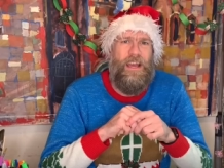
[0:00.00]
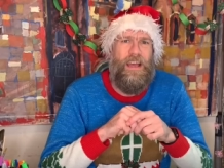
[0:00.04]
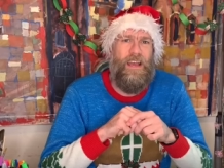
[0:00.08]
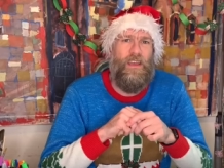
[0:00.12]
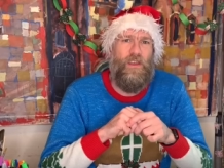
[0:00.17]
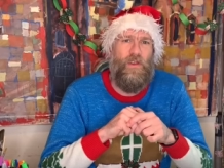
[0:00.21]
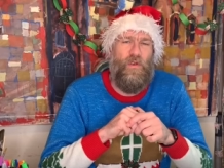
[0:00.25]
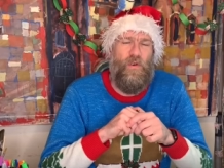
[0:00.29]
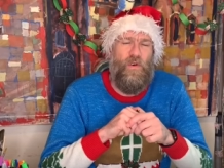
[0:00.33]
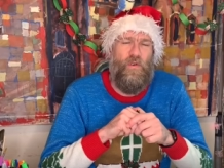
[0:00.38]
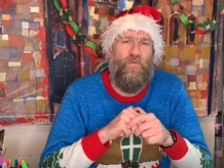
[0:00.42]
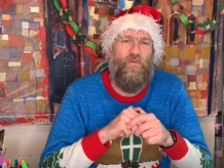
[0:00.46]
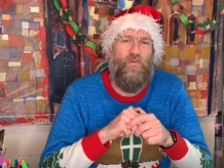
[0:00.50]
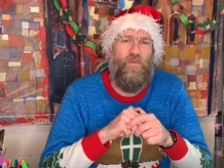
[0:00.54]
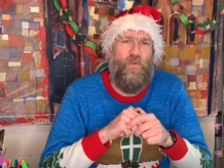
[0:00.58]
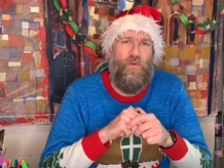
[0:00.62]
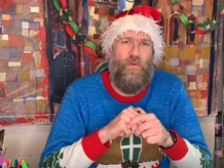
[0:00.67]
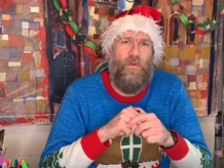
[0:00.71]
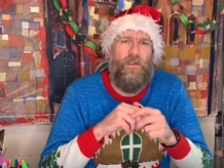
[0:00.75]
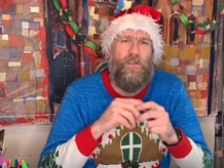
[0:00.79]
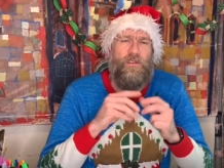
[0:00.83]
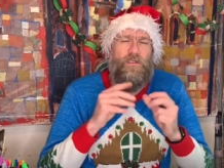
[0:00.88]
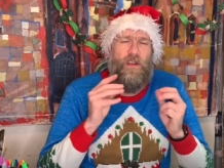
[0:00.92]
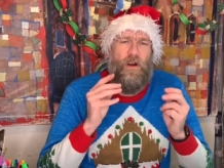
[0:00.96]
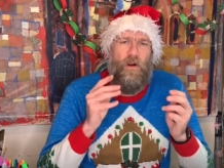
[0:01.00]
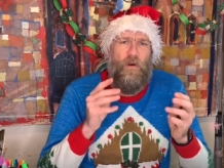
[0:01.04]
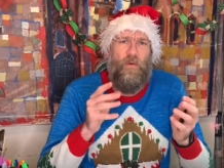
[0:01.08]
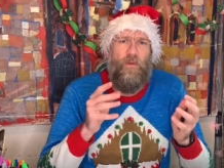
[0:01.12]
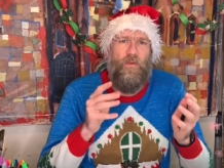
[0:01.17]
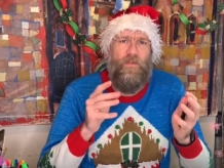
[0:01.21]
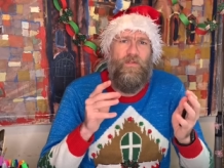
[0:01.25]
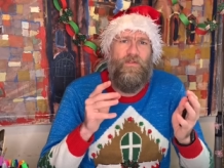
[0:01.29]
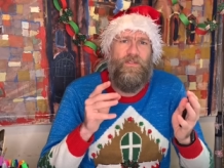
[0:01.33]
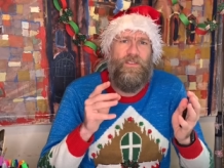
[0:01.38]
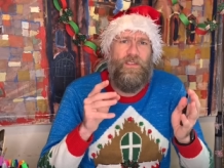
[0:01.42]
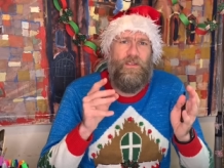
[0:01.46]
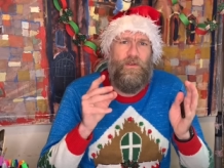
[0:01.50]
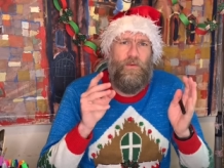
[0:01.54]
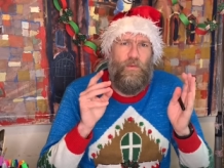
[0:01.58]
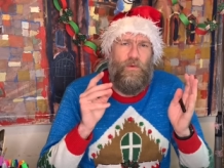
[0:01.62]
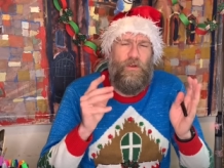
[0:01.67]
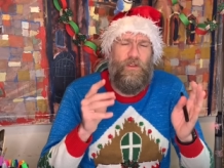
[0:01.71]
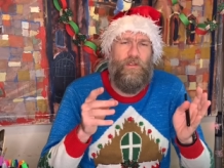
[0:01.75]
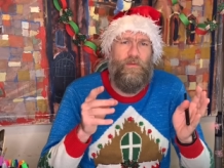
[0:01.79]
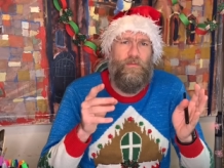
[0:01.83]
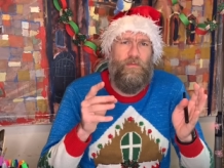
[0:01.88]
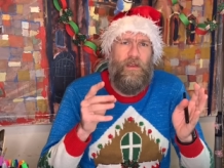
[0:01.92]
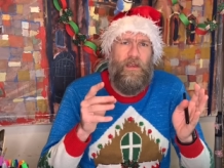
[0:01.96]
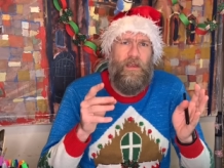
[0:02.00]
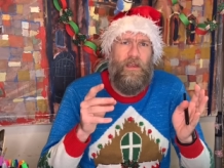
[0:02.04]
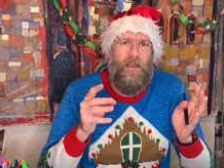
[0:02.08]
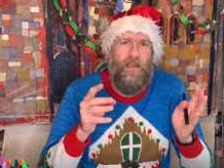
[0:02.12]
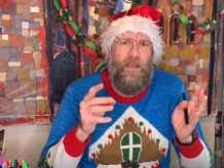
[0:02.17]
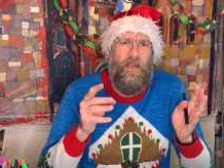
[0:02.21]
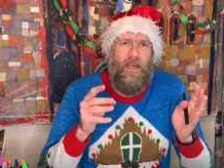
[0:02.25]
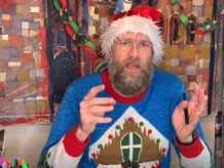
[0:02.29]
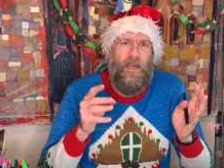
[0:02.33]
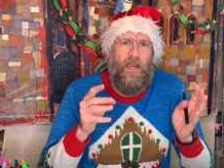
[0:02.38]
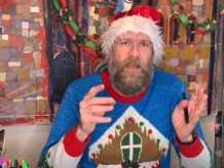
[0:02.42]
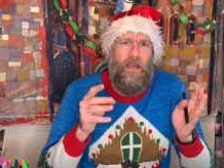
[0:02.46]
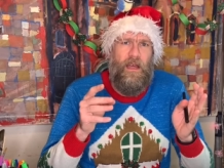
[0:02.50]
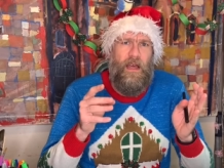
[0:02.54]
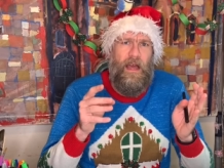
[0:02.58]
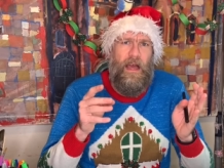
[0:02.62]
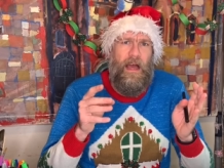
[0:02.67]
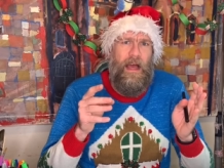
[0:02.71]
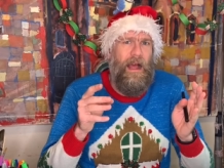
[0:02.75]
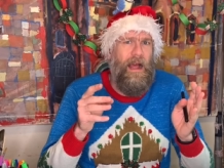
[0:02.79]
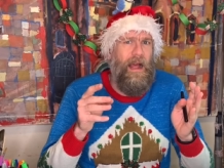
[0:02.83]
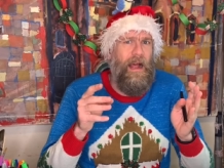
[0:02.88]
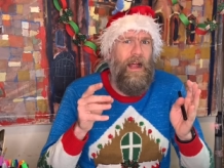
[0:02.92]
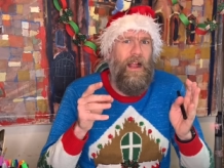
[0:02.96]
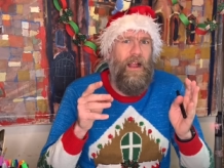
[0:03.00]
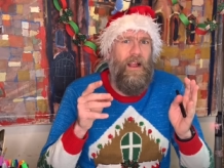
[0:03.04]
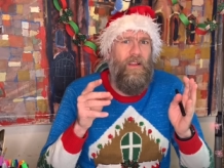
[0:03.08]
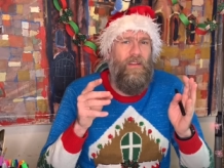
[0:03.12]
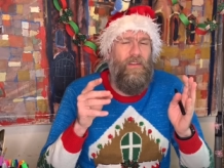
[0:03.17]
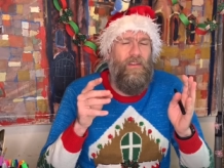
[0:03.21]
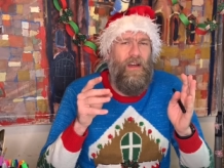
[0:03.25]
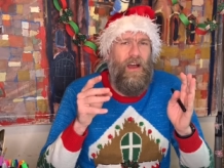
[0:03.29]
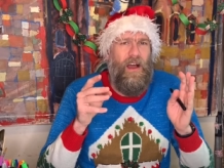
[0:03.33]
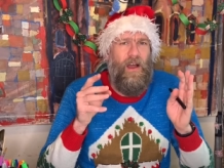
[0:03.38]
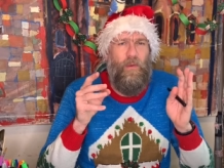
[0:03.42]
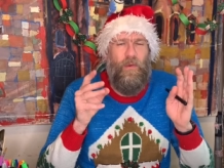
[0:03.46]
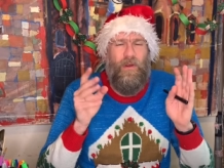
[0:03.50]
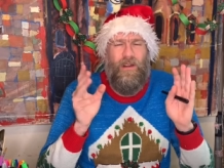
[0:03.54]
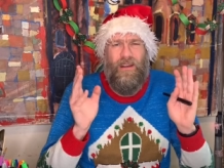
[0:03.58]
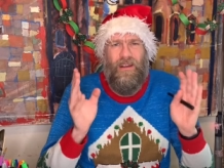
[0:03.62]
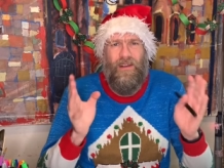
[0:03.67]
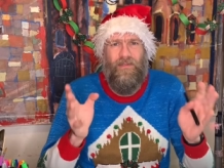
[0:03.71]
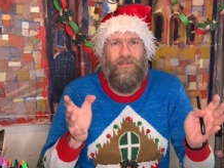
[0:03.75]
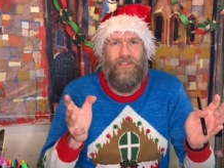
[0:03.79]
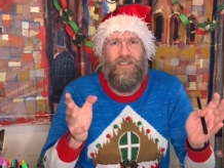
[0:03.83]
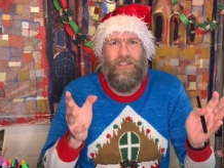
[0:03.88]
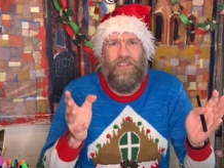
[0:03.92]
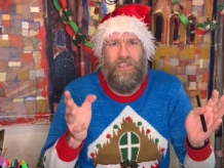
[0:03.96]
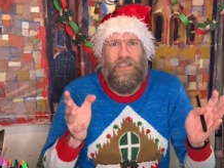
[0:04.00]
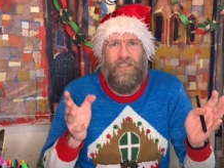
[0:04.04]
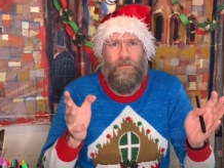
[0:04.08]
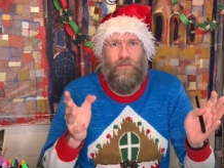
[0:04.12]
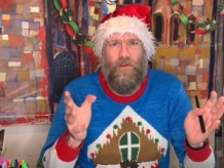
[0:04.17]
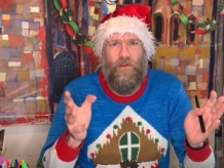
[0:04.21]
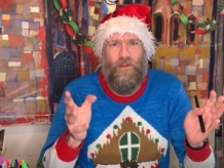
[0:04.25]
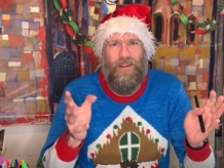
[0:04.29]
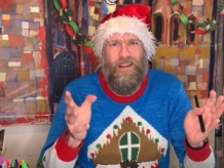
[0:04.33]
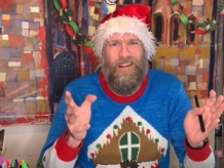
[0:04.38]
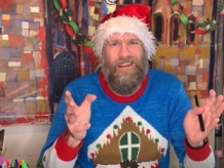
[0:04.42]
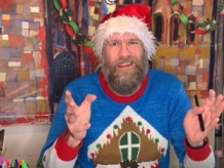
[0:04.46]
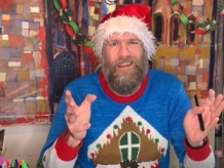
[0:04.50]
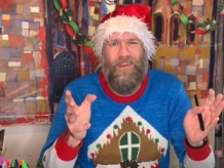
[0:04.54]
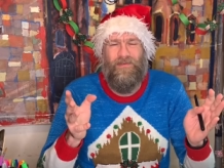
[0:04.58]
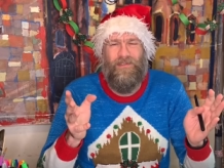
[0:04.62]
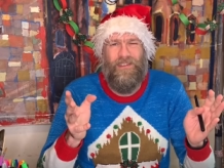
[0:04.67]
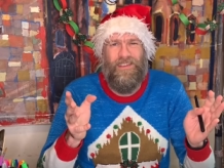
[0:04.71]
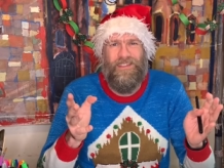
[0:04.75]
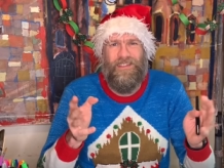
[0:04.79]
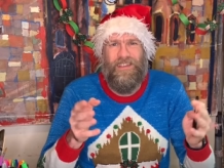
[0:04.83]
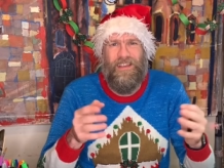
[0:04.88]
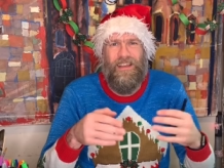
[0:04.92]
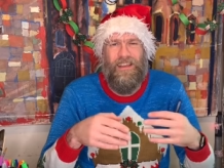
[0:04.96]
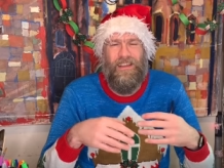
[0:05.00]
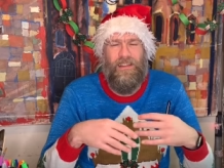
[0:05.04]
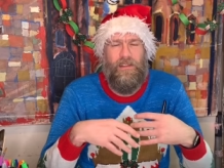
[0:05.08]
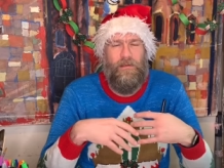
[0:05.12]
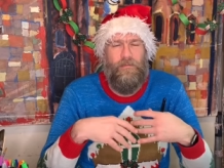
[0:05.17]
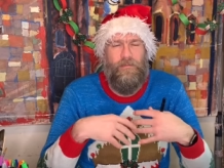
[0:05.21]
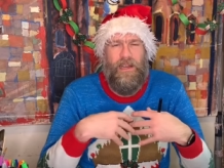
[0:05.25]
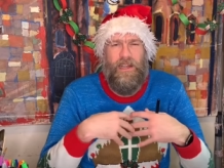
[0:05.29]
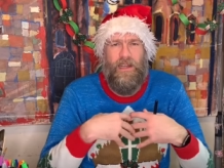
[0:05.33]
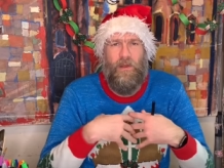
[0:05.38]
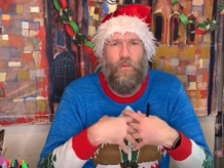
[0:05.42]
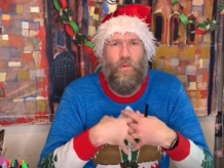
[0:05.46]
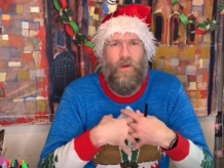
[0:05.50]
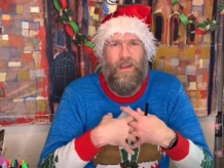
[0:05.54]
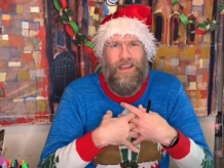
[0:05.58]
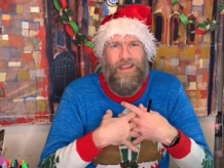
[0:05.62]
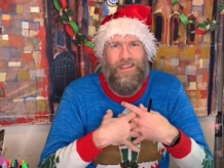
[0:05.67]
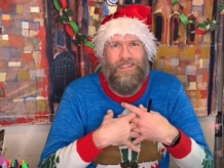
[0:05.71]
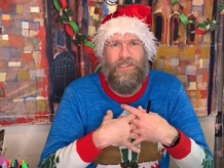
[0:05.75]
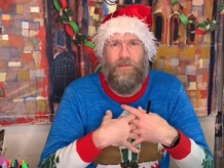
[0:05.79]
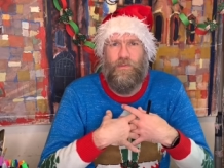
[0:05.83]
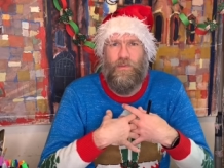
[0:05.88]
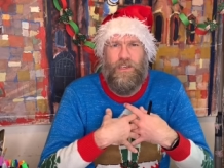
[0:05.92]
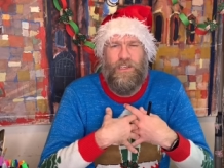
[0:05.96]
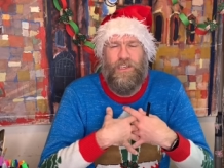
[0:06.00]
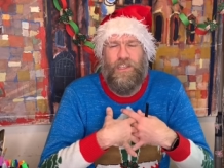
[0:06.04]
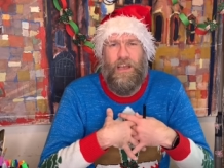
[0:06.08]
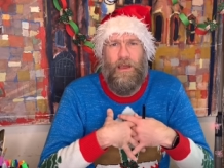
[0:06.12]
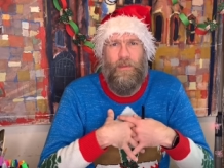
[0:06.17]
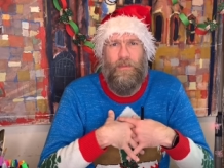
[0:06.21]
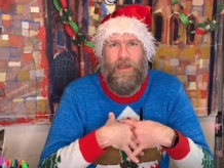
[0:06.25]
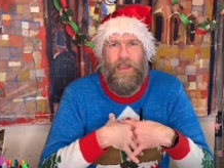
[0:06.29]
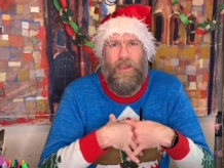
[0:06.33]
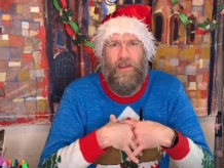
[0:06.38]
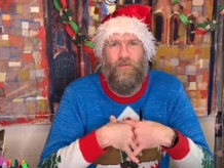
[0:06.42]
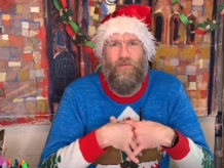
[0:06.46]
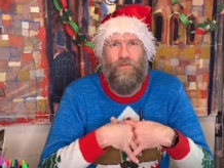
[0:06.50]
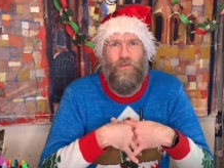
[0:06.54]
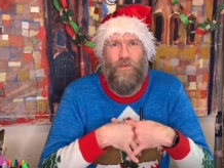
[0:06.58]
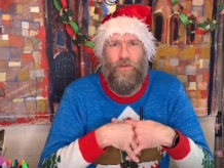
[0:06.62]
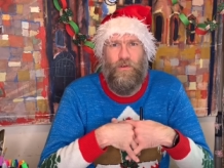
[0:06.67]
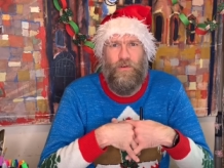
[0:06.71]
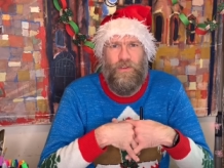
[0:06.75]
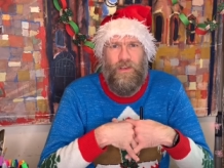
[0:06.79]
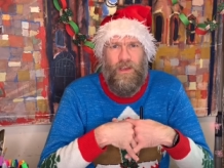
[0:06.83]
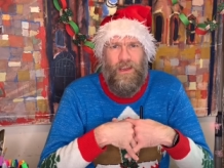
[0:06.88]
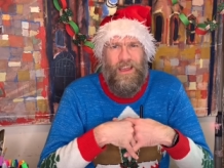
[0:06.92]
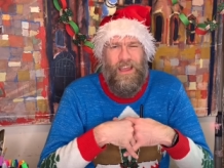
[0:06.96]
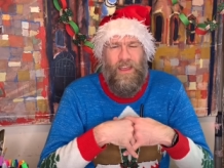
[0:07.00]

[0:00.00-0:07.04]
your rude dolphs with me and I would love to see them all. I'd love to see the many ways in which they're being rude.